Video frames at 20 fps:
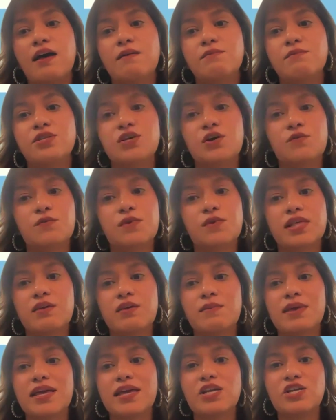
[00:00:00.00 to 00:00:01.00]
So really
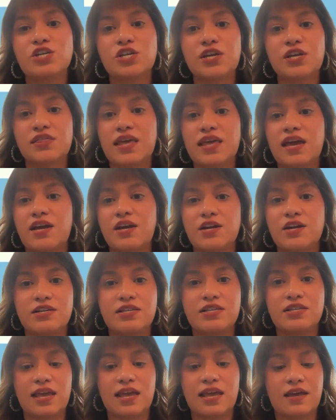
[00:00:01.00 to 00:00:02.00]
making sure that they
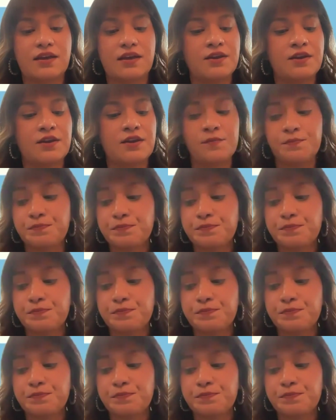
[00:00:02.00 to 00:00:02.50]
understand